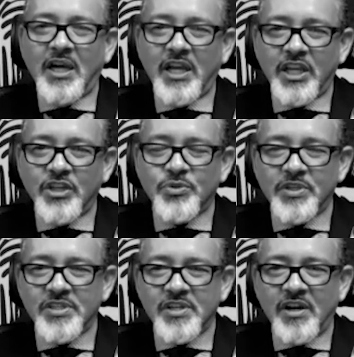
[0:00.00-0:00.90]

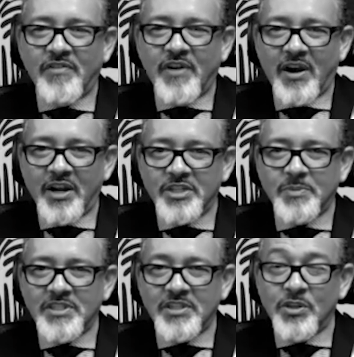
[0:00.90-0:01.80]
interest of our
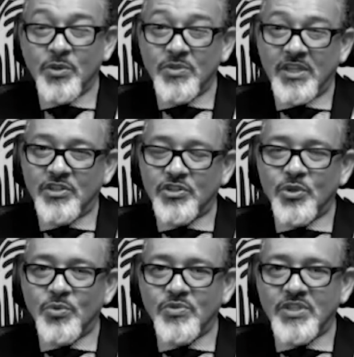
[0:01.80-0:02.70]
HBCUs and the
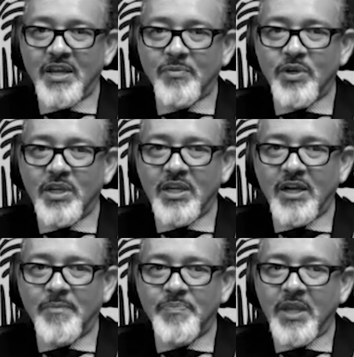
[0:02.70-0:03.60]
students that
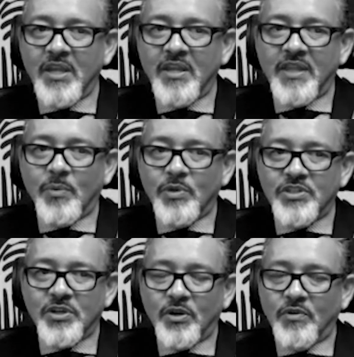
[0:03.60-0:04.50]
we
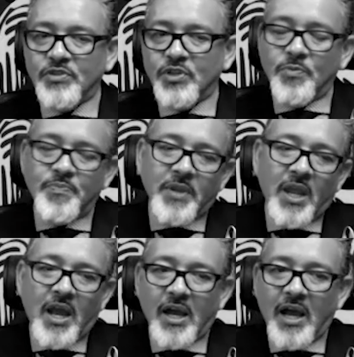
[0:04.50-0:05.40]
serve. So
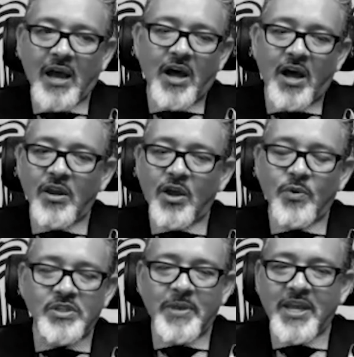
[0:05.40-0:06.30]
I'll
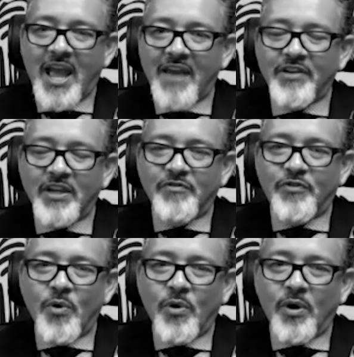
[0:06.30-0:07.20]
always be an advocate
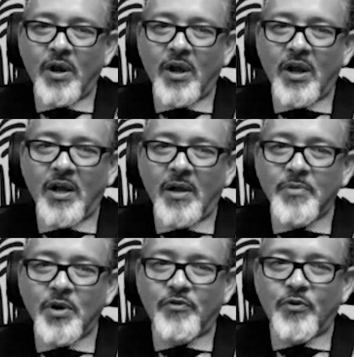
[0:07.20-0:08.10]
for
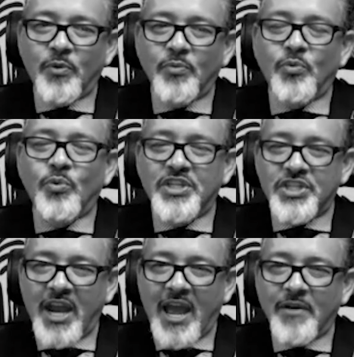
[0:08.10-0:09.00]
for
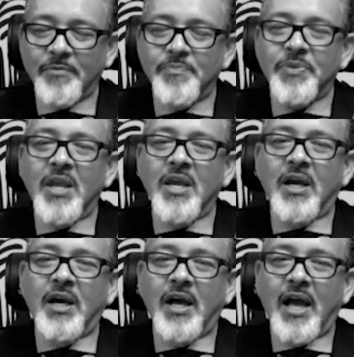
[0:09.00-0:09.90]
reaching out
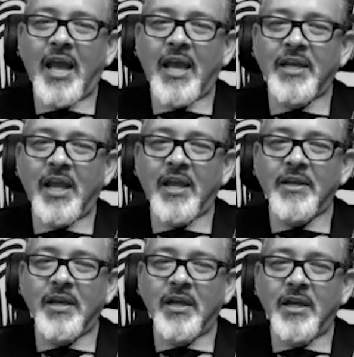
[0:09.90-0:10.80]

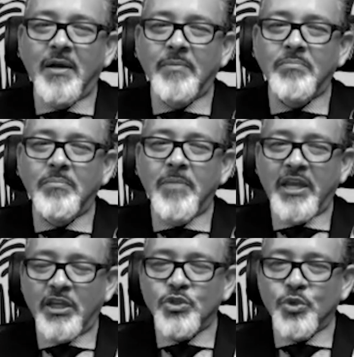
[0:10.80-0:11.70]
and
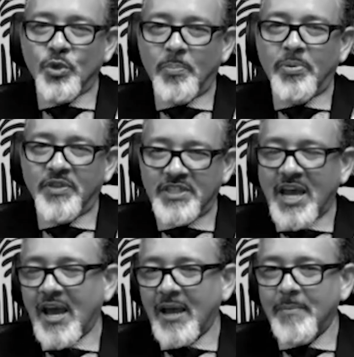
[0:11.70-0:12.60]
making sure to put the
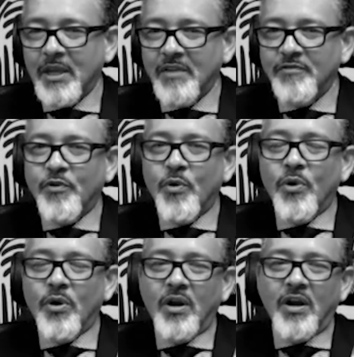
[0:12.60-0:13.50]
time in
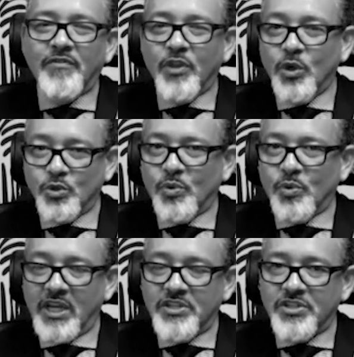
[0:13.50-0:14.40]
for those
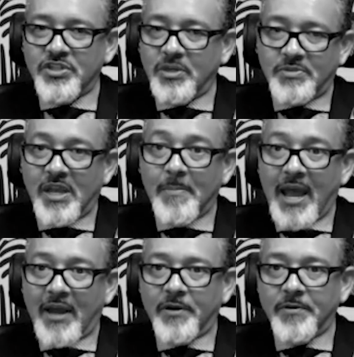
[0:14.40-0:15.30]
relationships. They
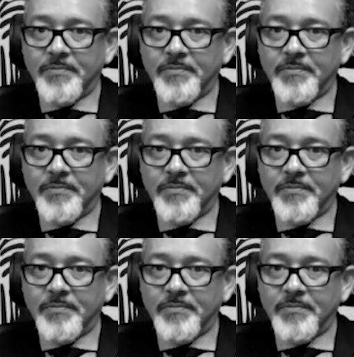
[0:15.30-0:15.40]
matter.